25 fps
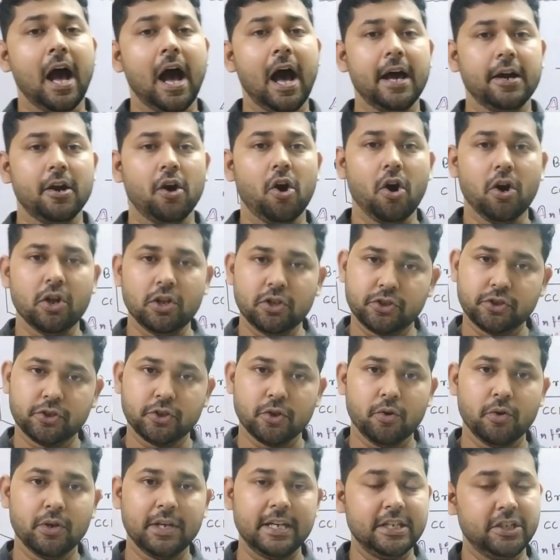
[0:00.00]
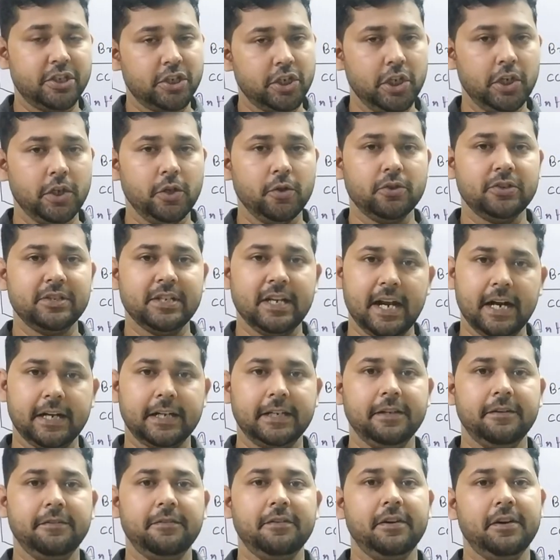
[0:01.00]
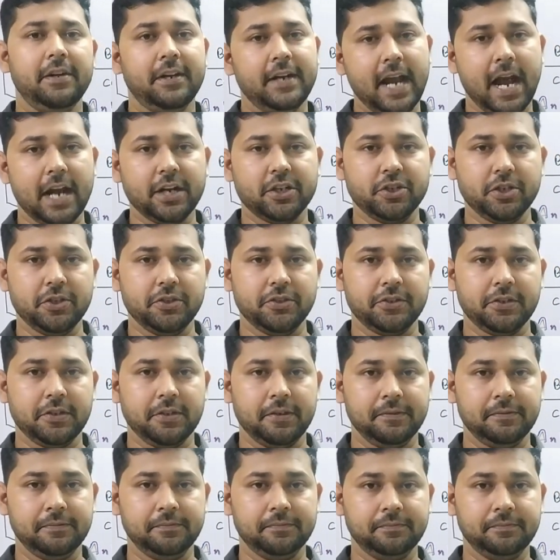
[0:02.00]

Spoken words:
are also stereoselective reactions.